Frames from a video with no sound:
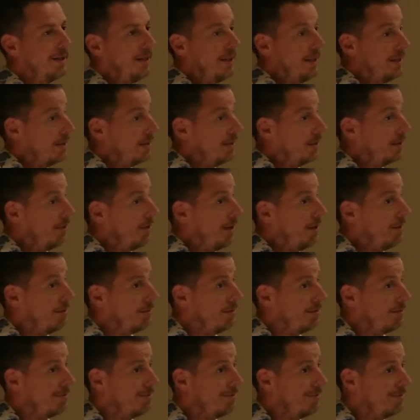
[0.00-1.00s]
kiss the
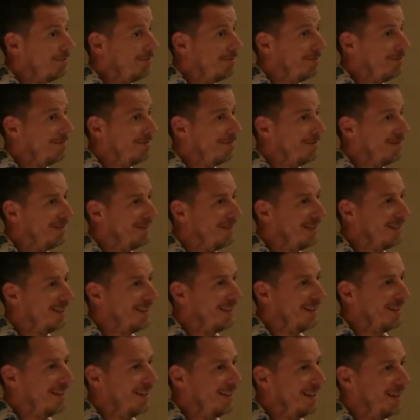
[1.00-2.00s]
ground.
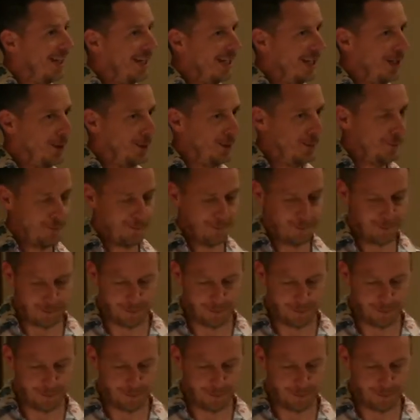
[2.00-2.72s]
Thank you.